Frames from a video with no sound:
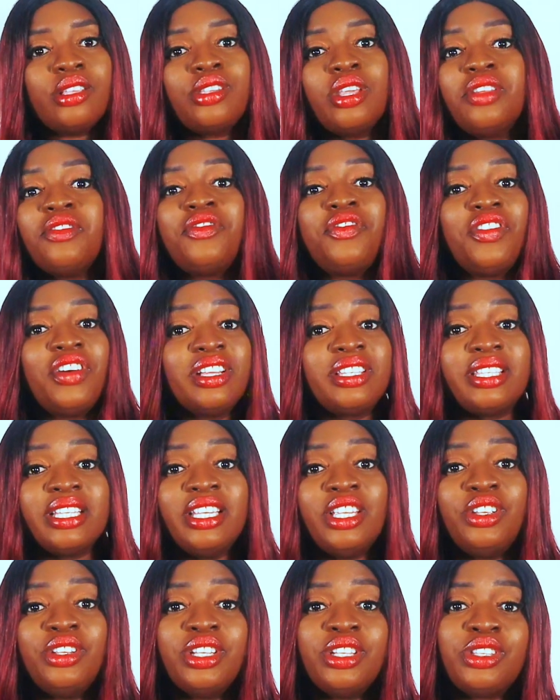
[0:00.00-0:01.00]
So the first
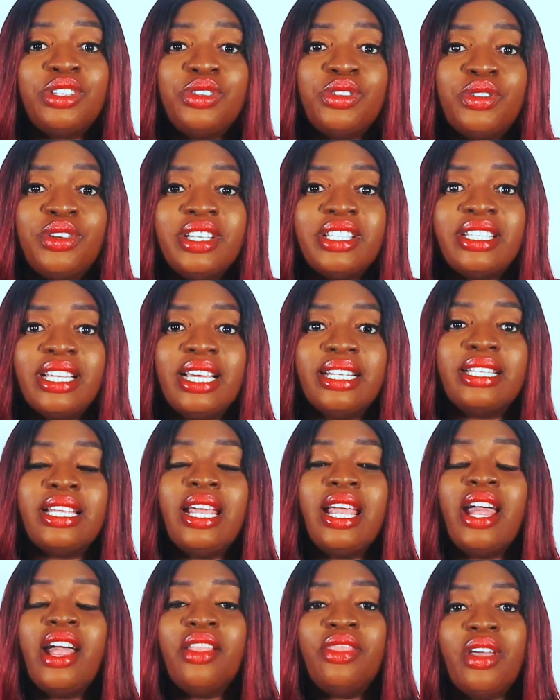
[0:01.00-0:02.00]
thing you need to know is that
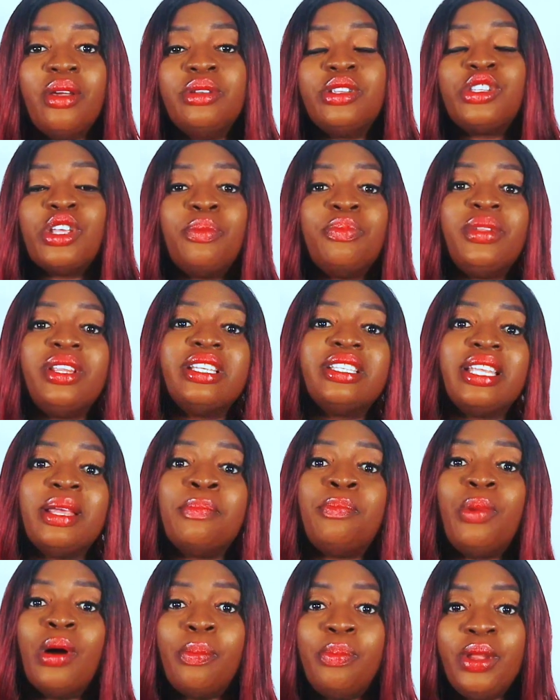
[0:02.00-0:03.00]
this is
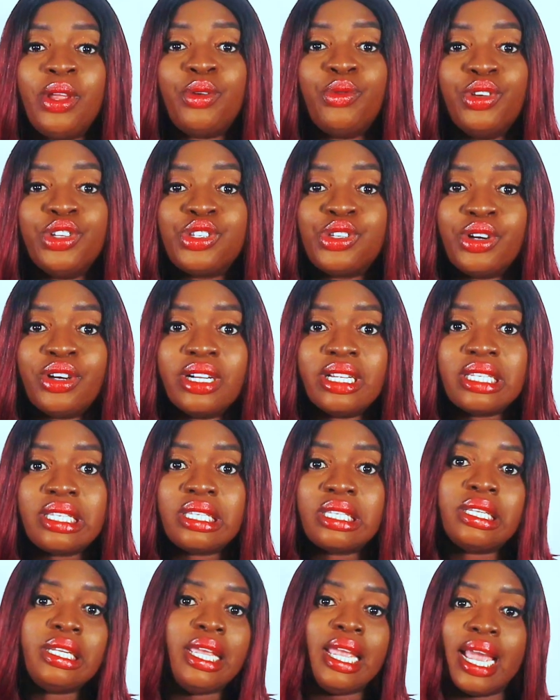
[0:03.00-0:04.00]
a public
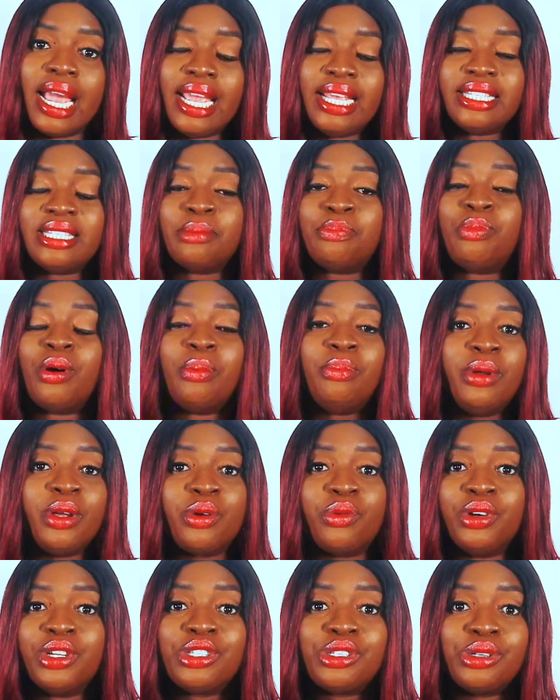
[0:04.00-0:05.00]
resource. Yeah, it's a
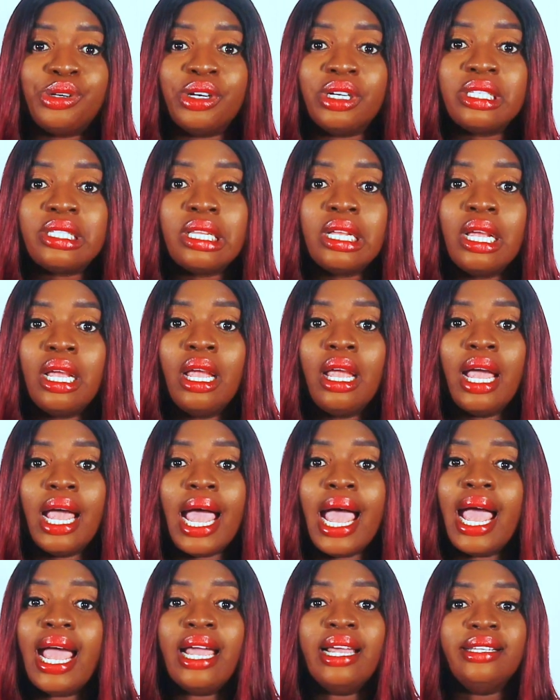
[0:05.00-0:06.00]
public resource.
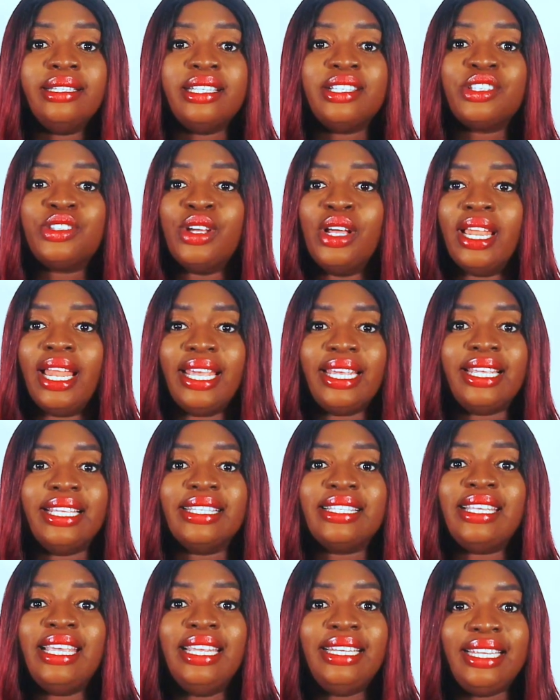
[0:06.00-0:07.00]
And it's not like
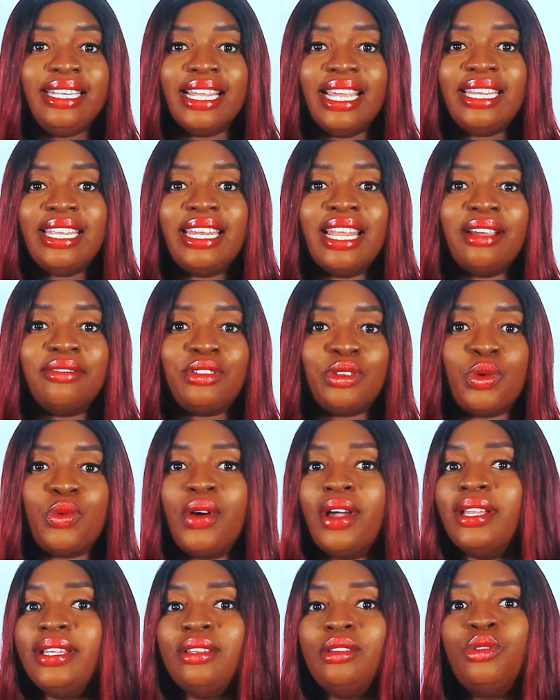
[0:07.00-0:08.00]
it's eating. I didn't have to
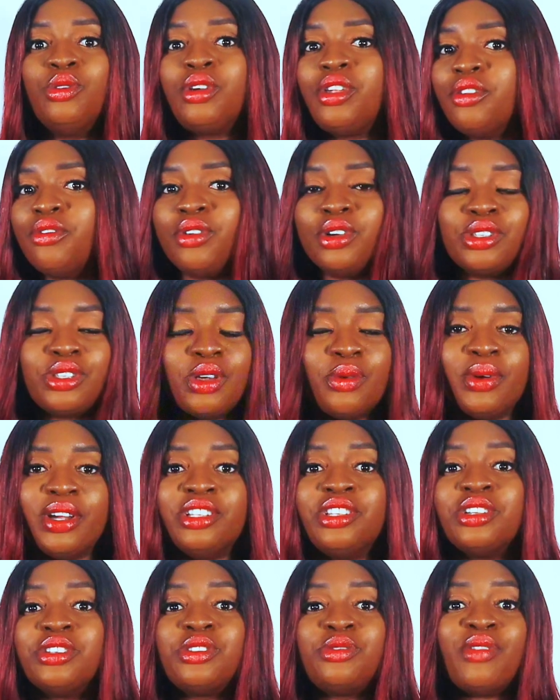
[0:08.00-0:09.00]
go and looking for
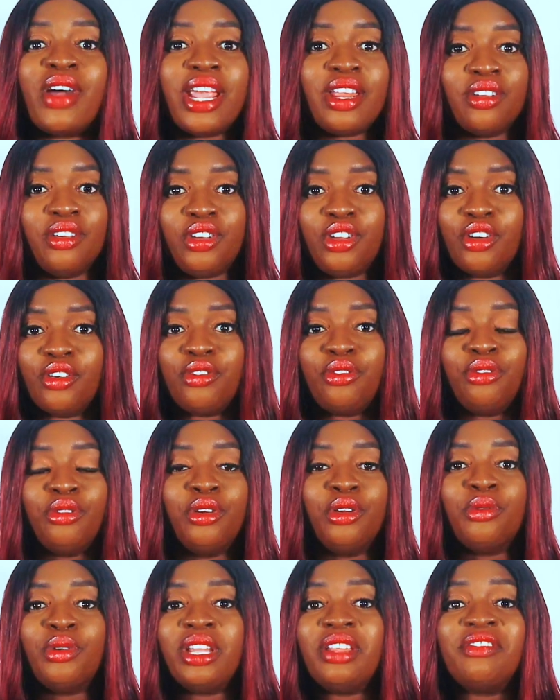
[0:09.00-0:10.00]
somewhere. Just right on your
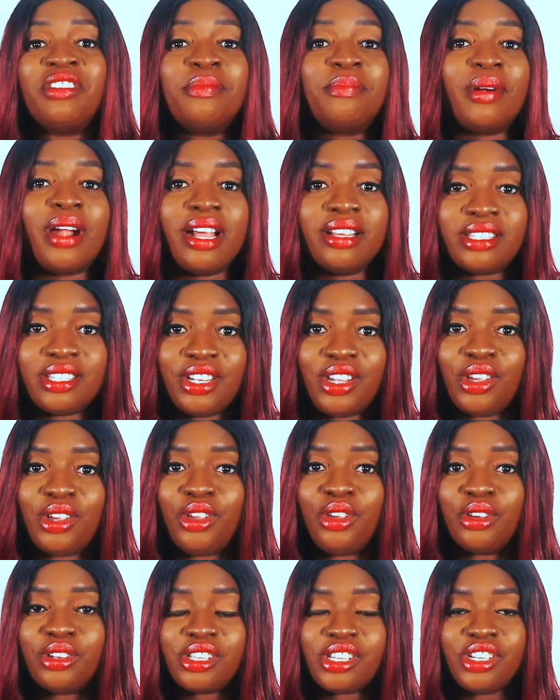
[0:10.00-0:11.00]
phone, whatever browser you're
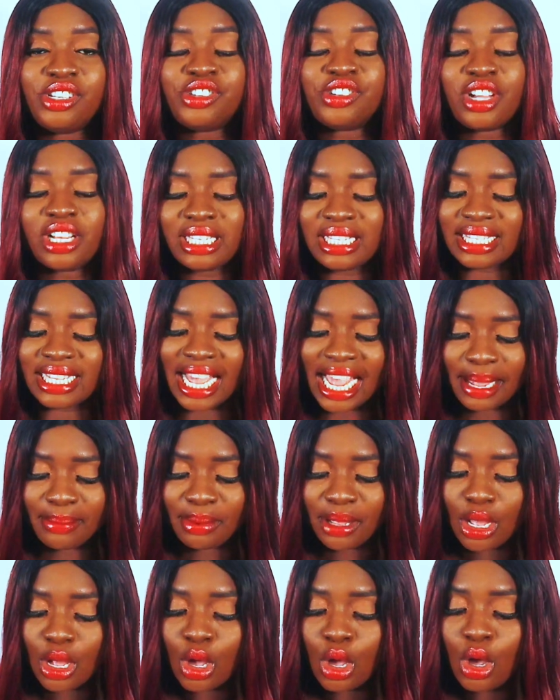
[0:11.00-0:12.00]
using, just
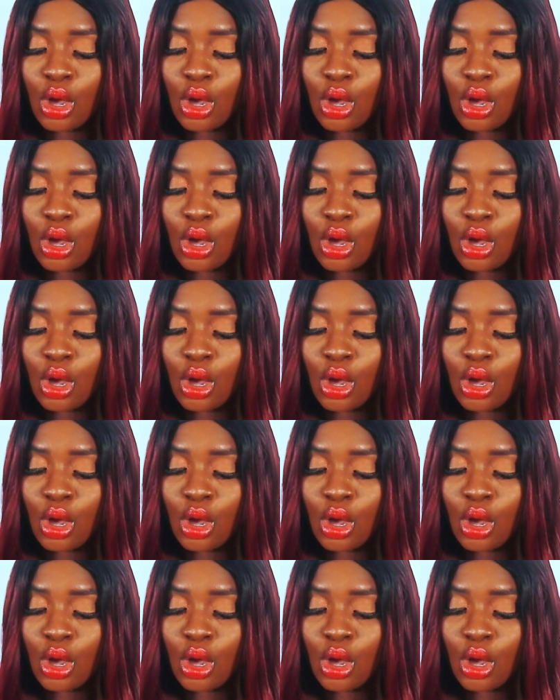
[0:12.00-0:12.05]
type